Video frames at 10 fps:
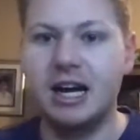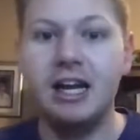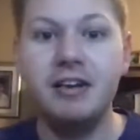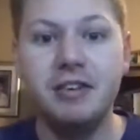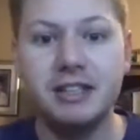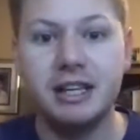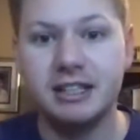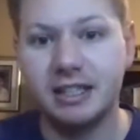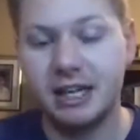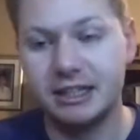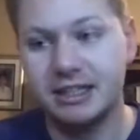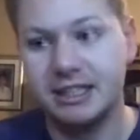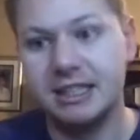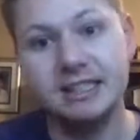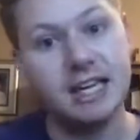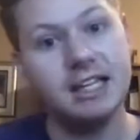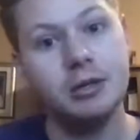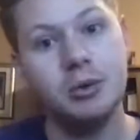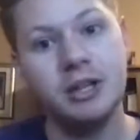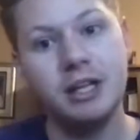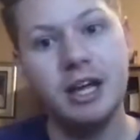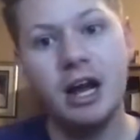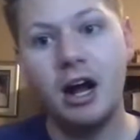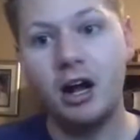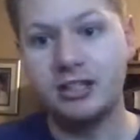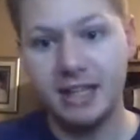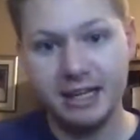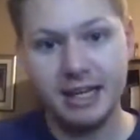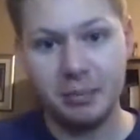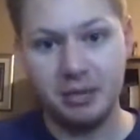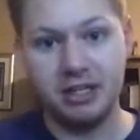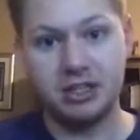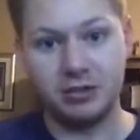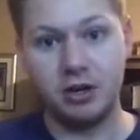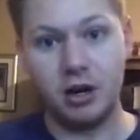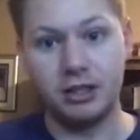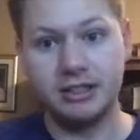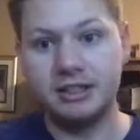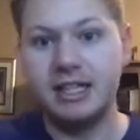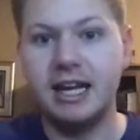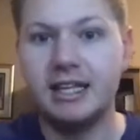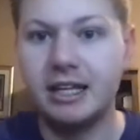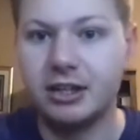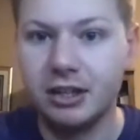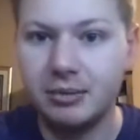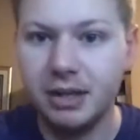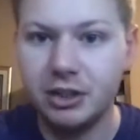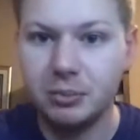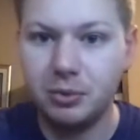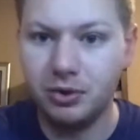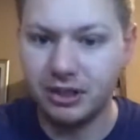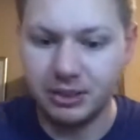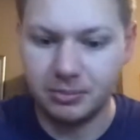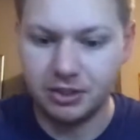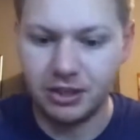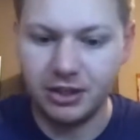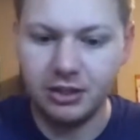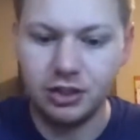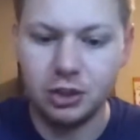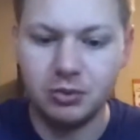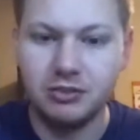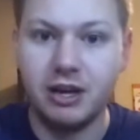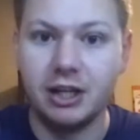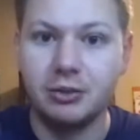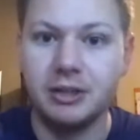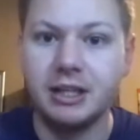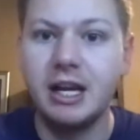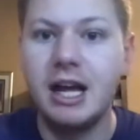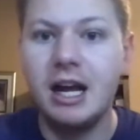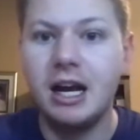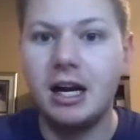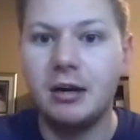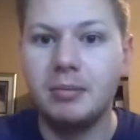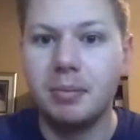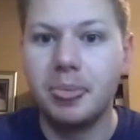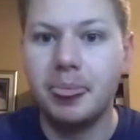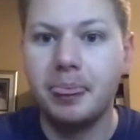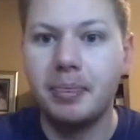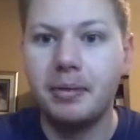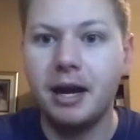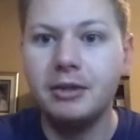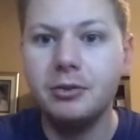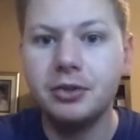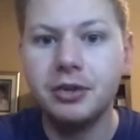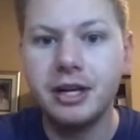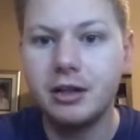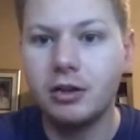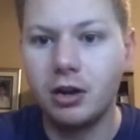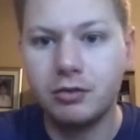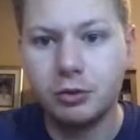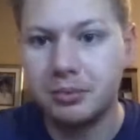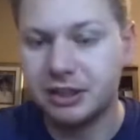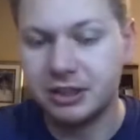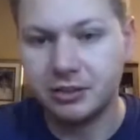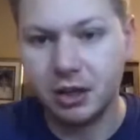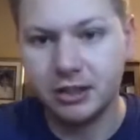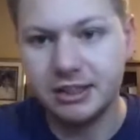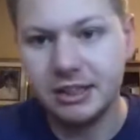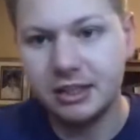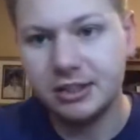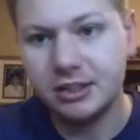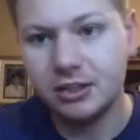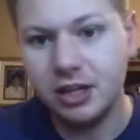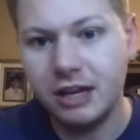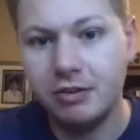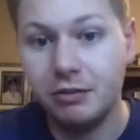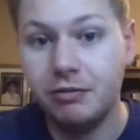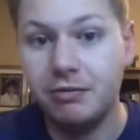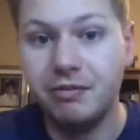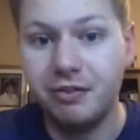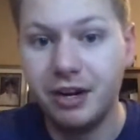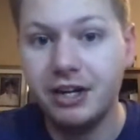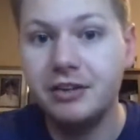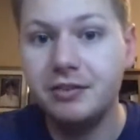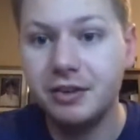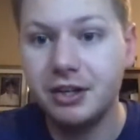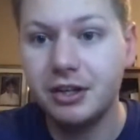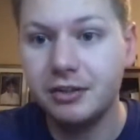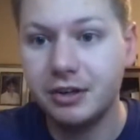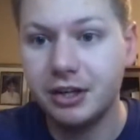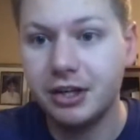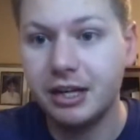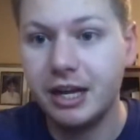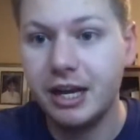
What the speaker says: If it does, and I see the data with it, I'll take that piece of content, and here, let me actually pull this up because I think there's so much value in it. I don't create long form pieces of content until I have a very, very, very